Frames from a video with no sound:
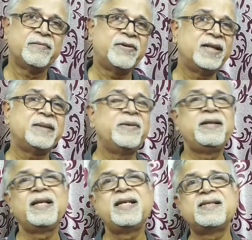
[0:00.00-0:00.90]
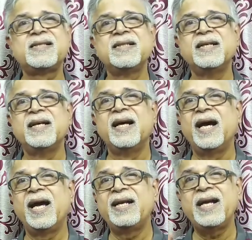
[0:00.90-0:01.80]
fundamentalists,
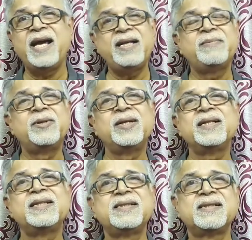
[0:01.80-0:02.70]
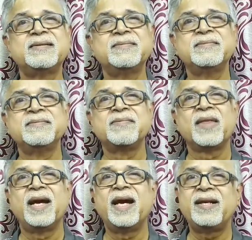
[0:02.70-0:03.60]
and hate mongers,
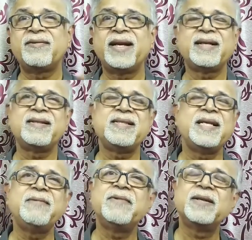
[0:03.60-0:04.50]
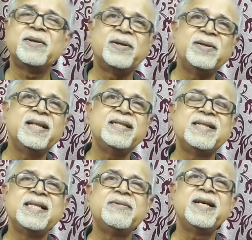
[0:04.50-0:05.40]
and regressive, and all these
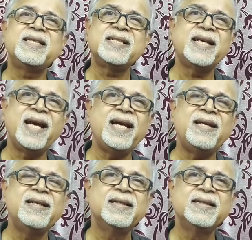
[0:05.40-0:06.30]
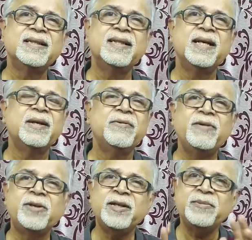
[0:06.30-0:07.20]
things, we are scared.
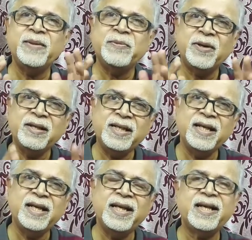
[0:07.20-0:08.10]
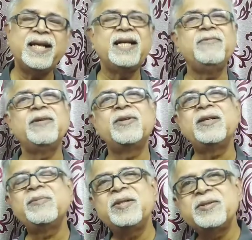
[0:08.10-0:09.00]
We want to be politically right. We
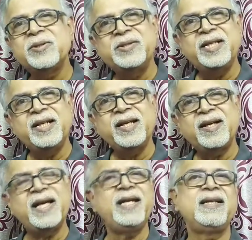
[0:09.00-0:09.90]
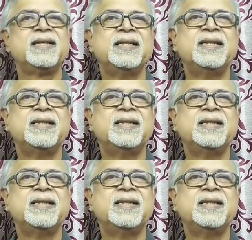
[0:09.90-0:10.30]
want to be socially right.